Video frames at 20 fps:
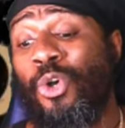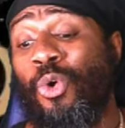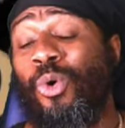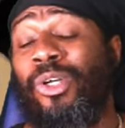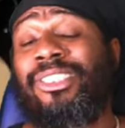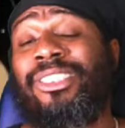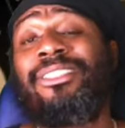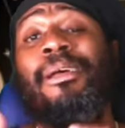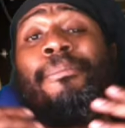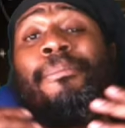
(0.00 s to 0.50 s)

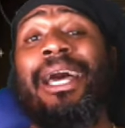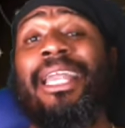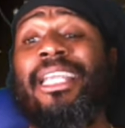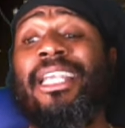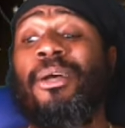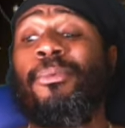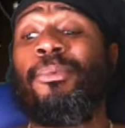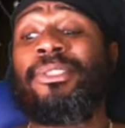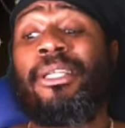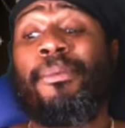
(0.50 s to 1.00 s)
or somebody
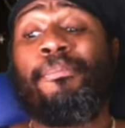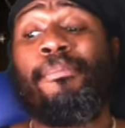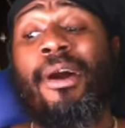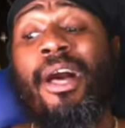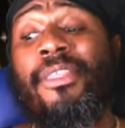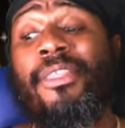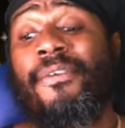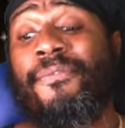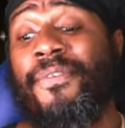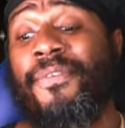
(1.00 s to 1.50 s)
that was a
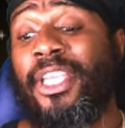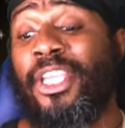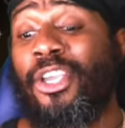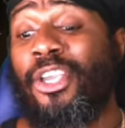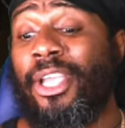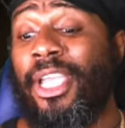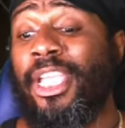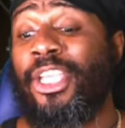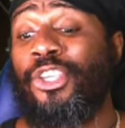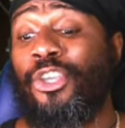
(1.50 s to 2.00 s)
mother
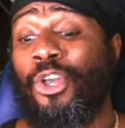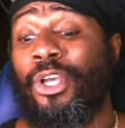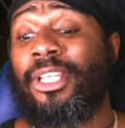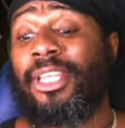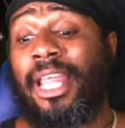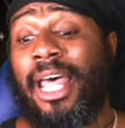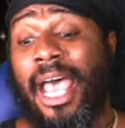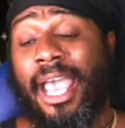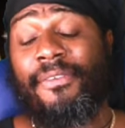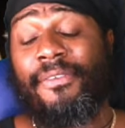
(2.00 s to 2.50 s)
figure in your
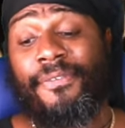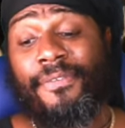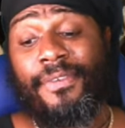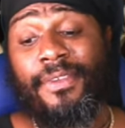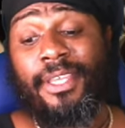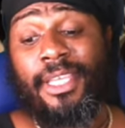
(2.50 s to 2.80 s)
life,